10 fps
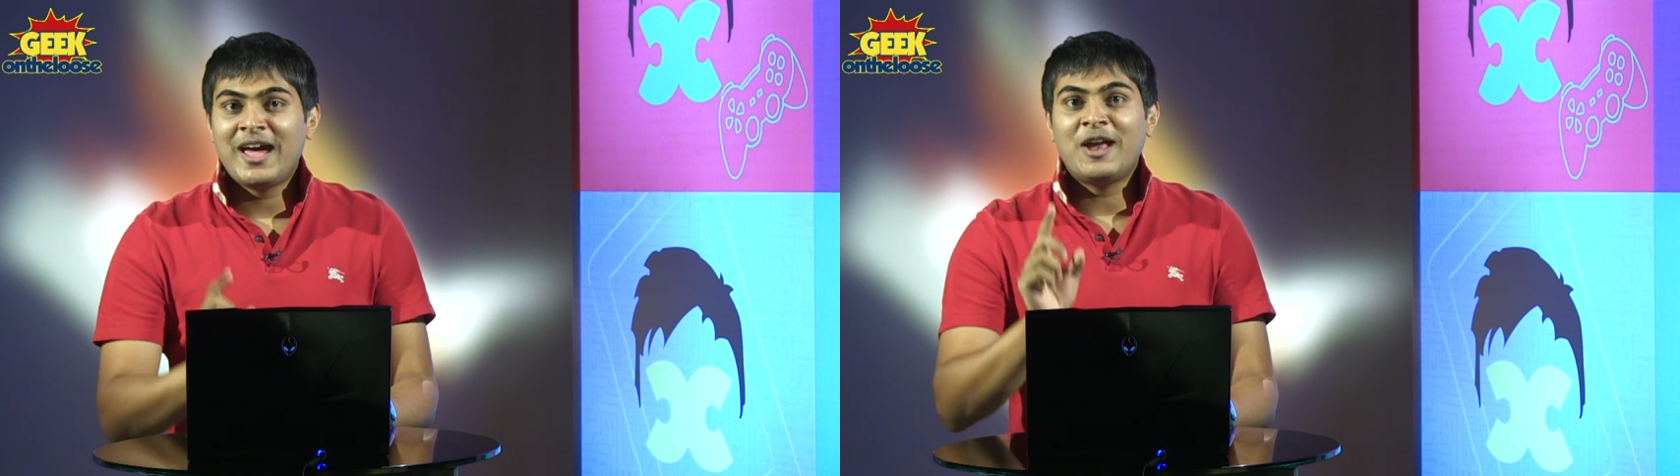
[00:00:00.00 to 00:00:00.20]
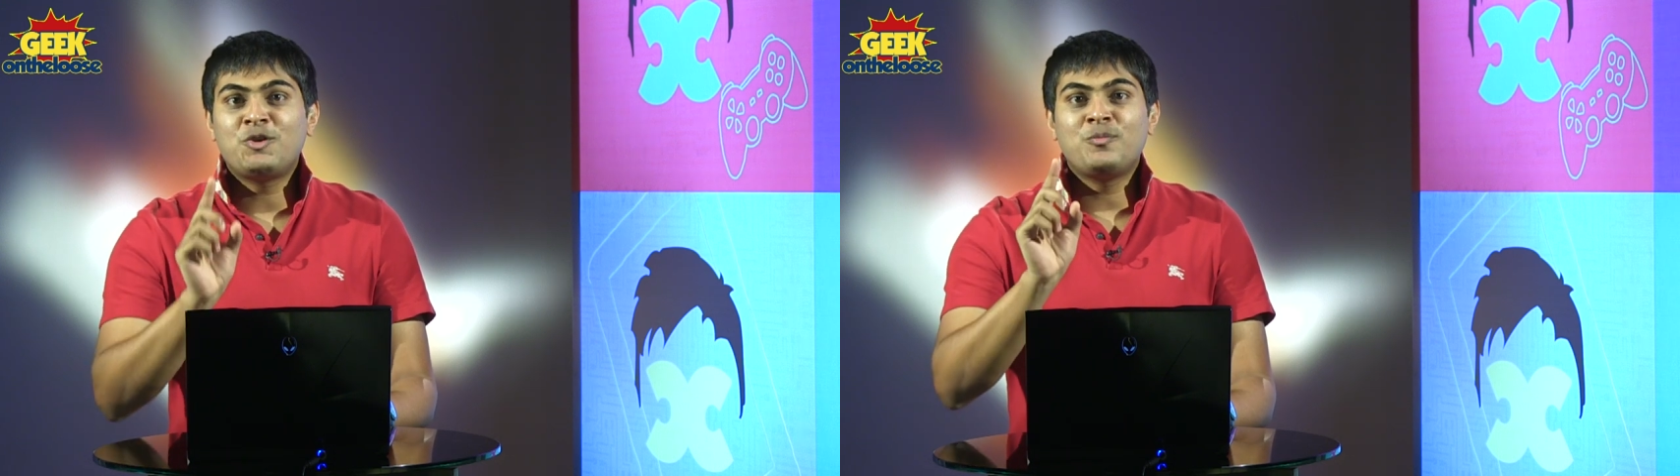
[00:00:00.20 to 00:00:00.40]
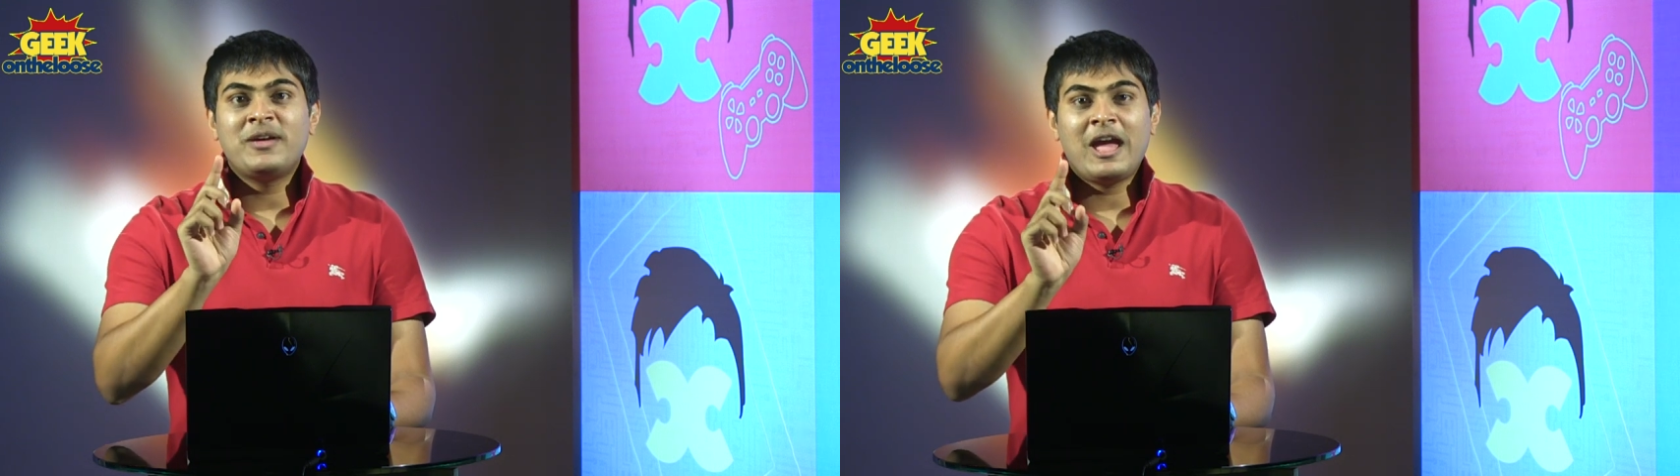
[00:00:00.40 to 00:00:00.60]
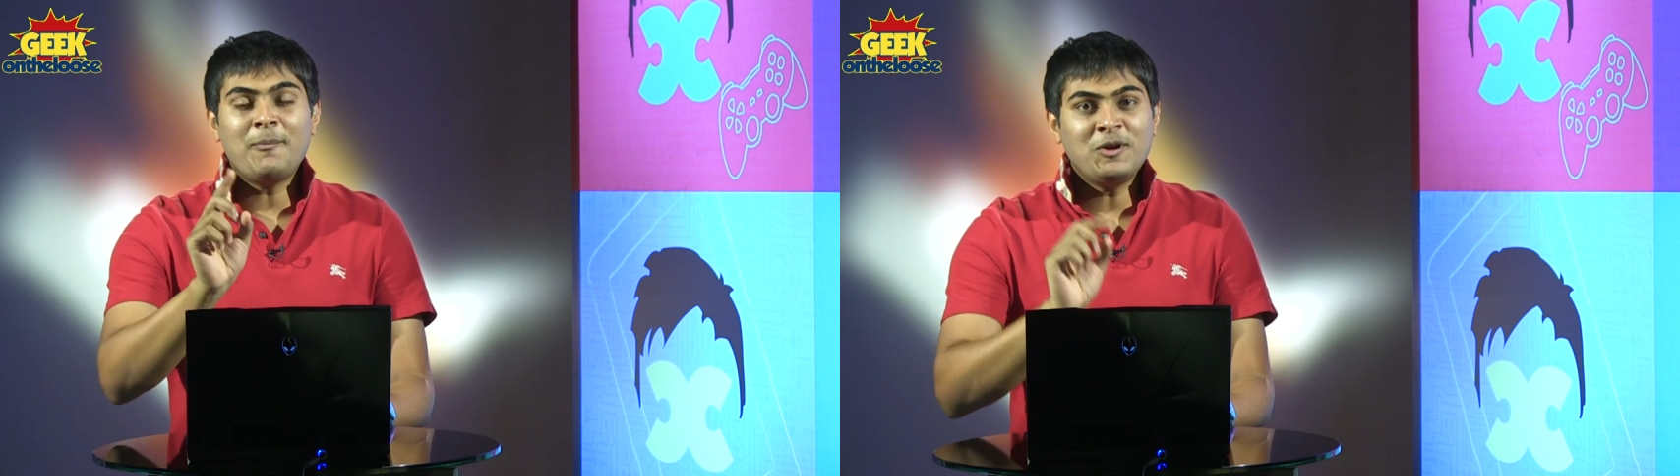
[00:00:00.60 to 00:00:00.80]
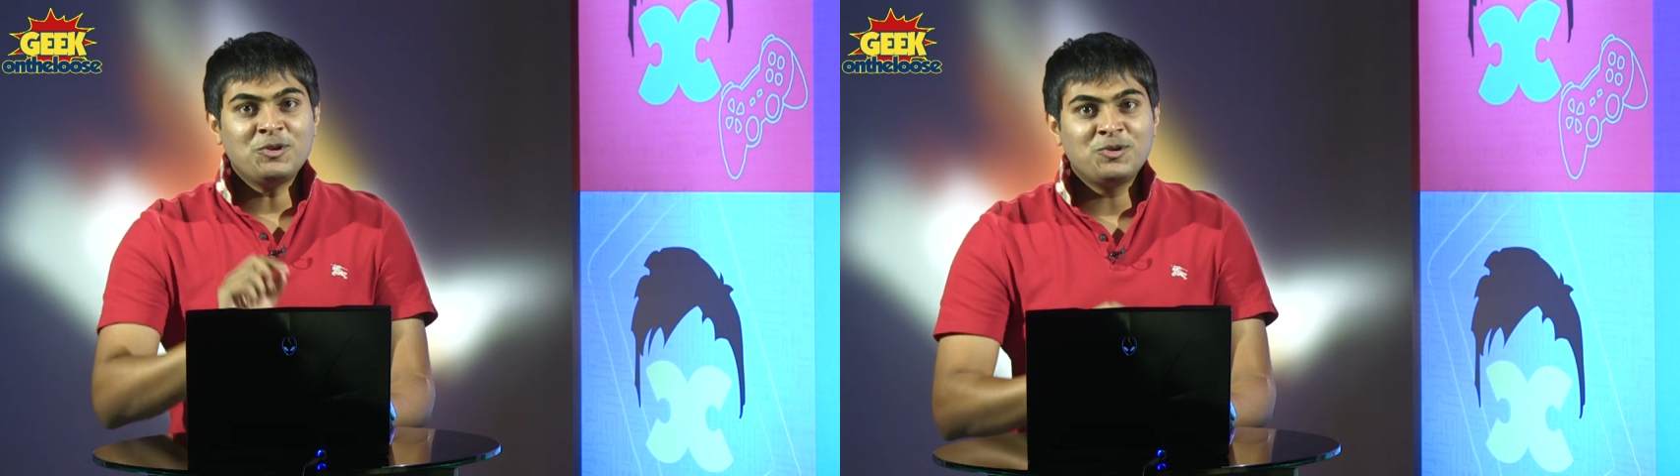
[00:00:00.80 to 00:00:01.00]
And to be
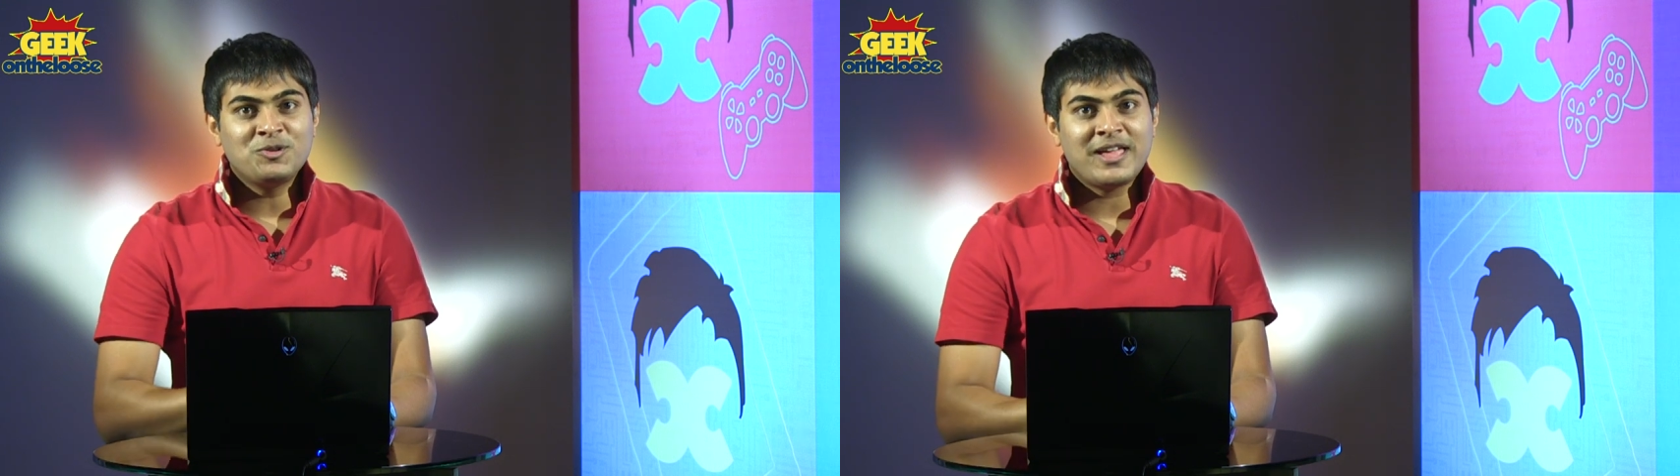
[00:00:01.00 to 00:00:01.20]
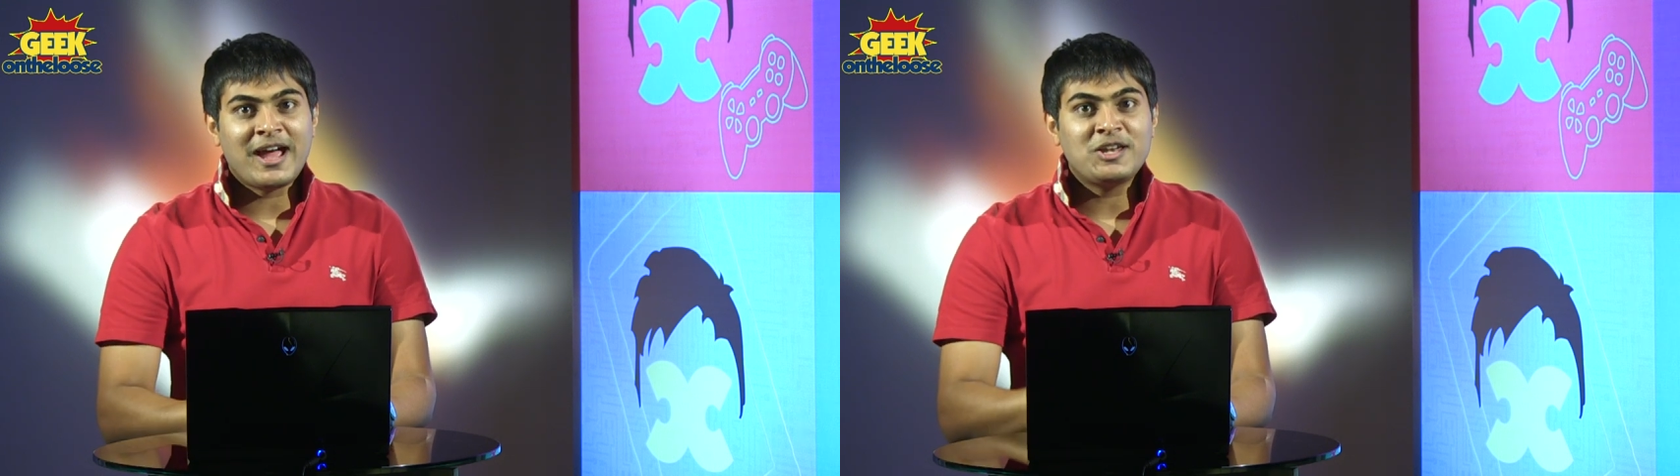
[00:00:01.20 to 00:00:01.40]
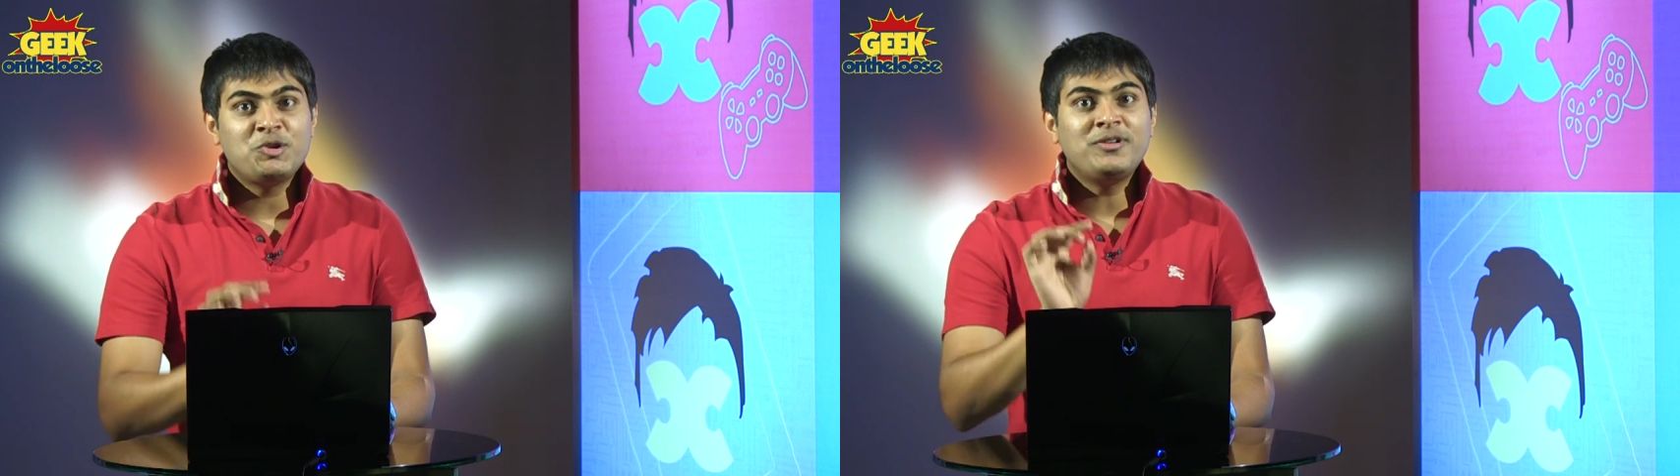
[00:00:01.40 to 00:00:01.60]
able to do that,